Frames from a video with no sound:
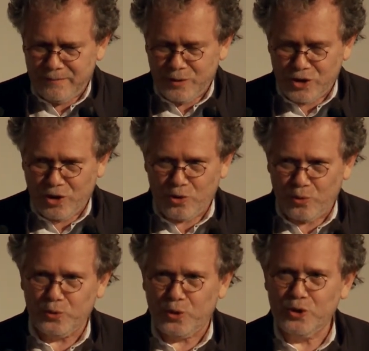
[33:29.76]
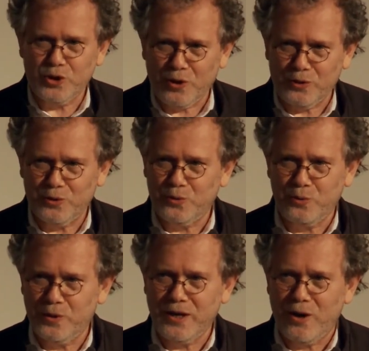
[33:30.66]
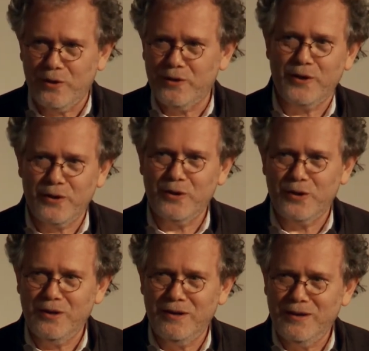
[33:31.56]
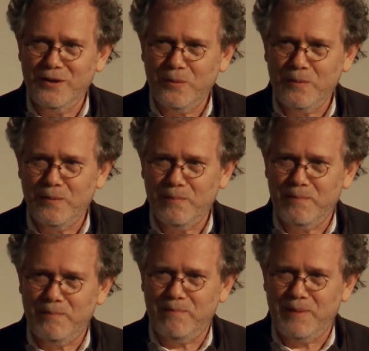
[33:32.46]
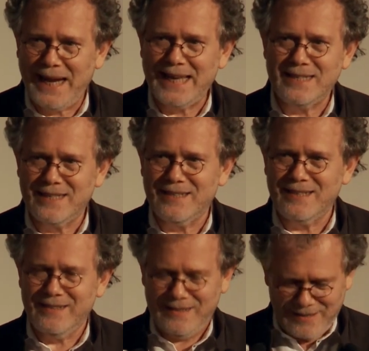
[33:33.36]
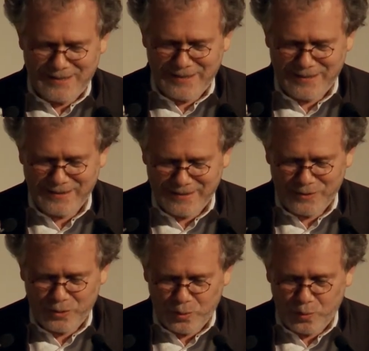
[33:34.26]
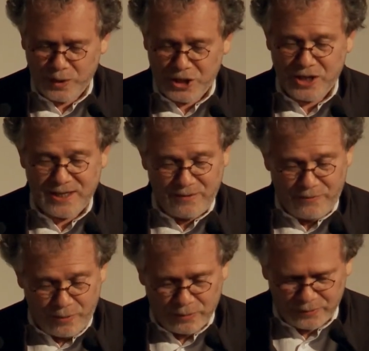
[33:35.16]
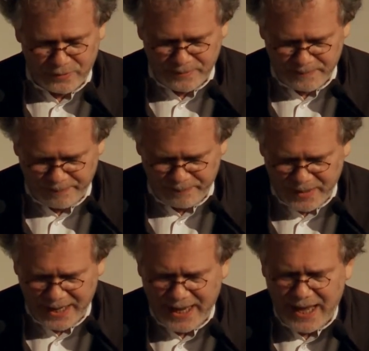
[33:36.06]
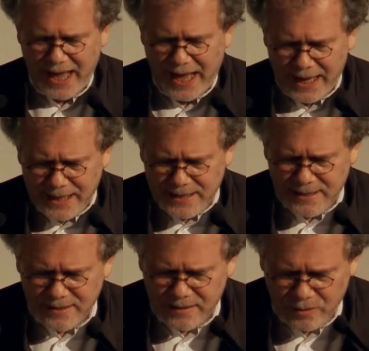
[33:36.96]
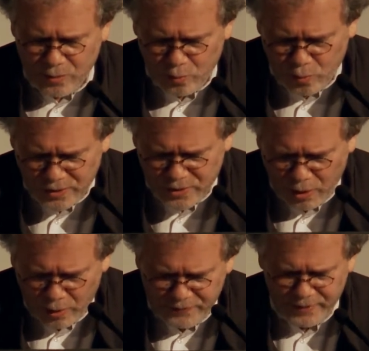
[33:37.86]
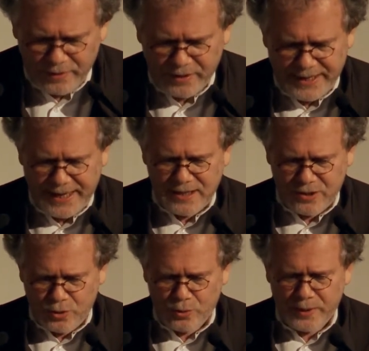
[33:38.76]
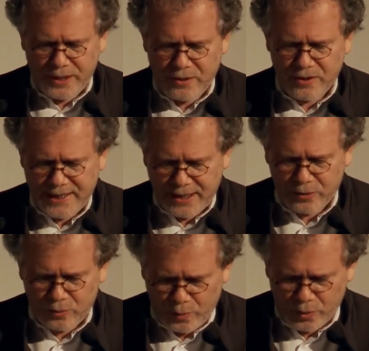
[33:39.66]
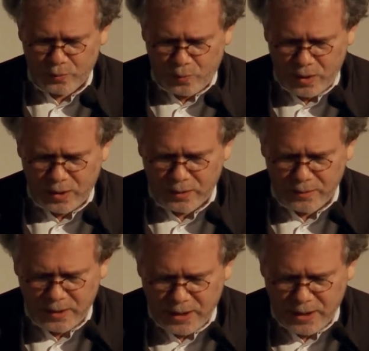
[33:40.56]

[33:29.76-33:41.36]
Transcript: champ contre champ, to the other place which is in front. As was often the case during the Second World War,